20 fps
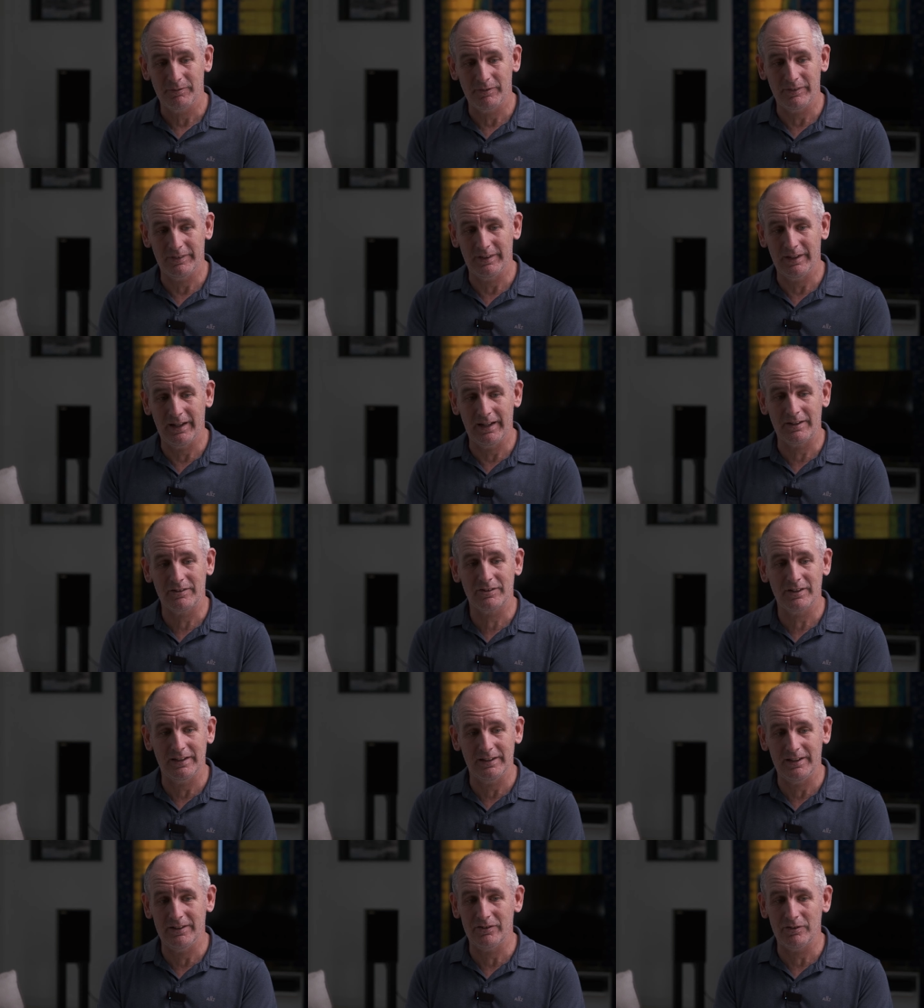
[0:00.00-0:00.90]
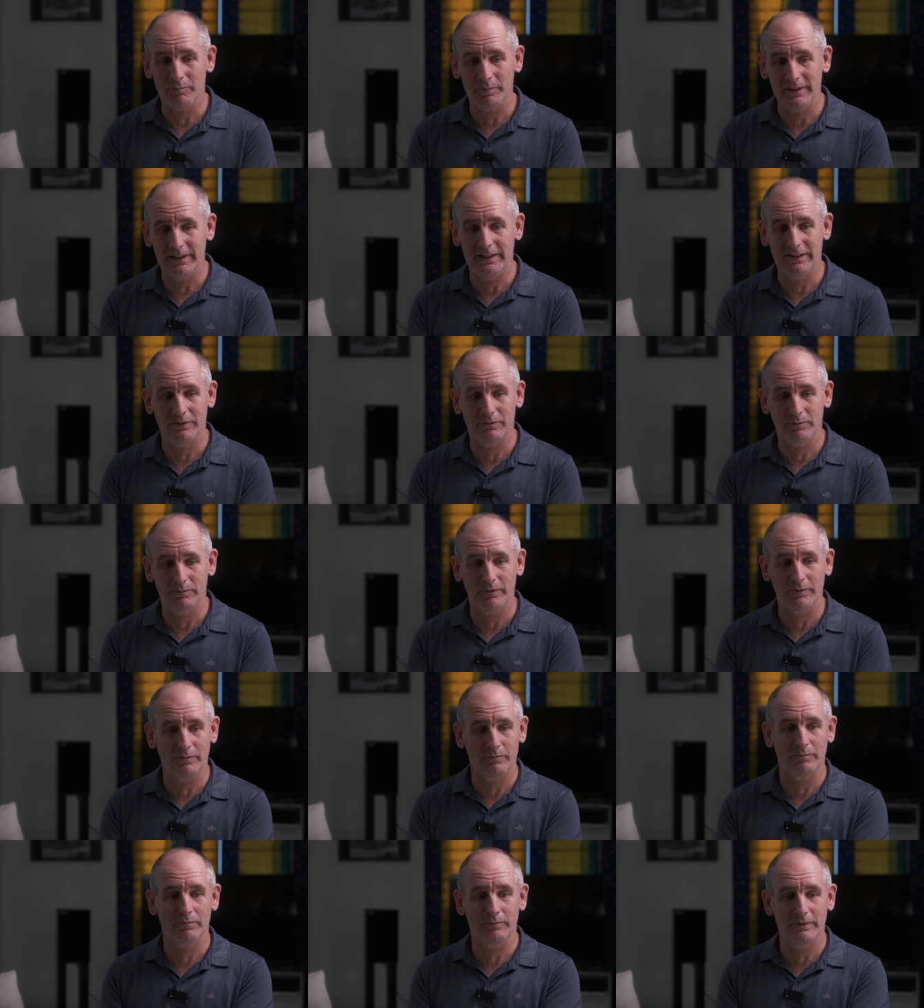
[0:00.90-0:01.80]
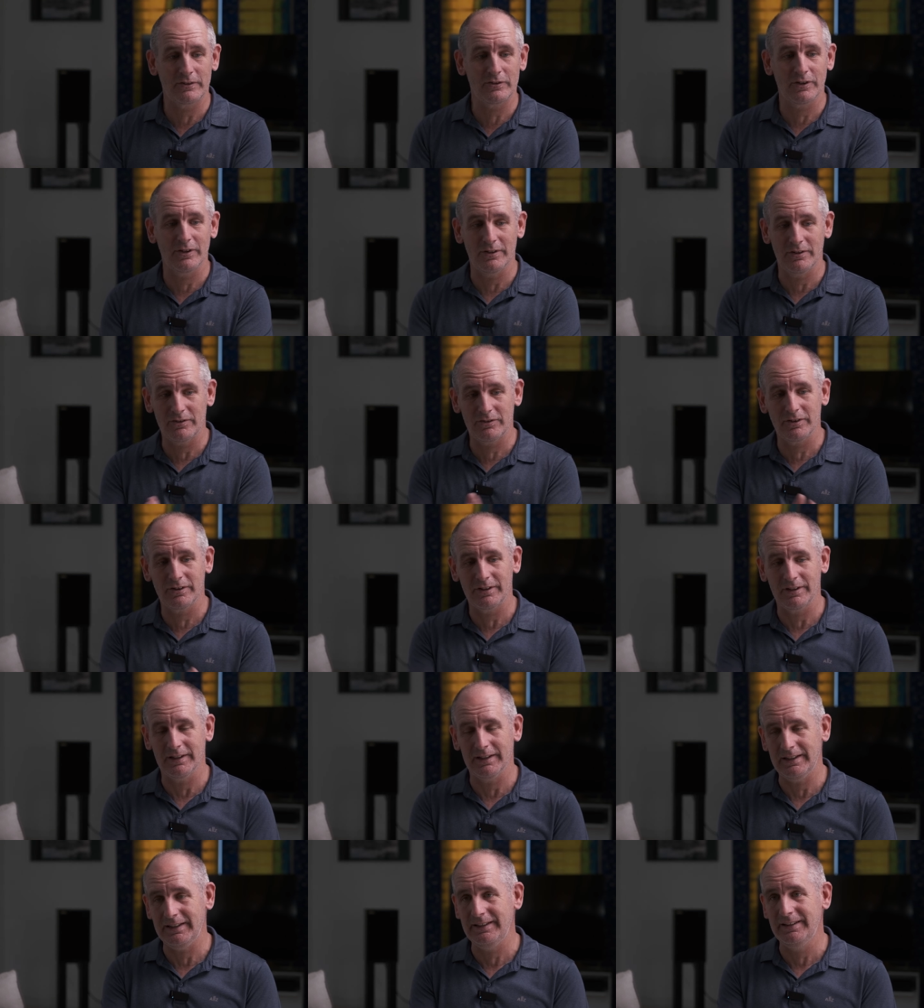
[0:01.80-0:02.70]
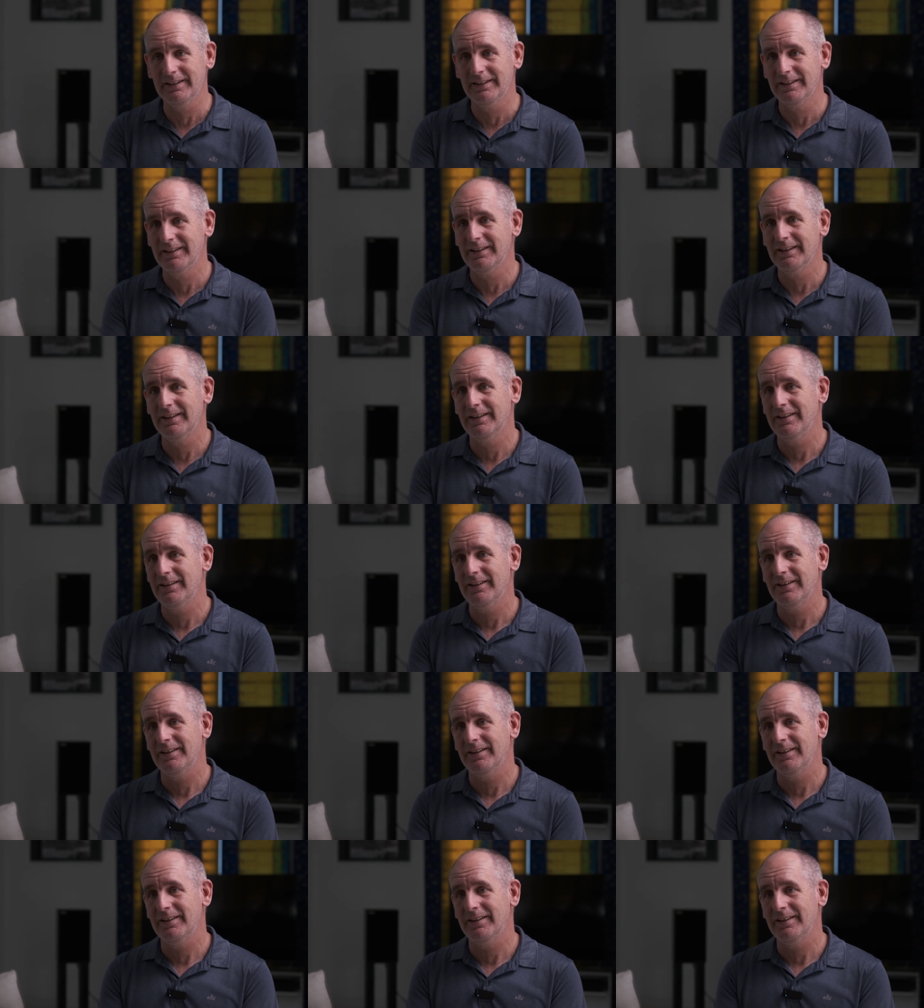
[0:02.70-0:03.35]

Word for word: within the next 10 years and we need to return suddenly, yes,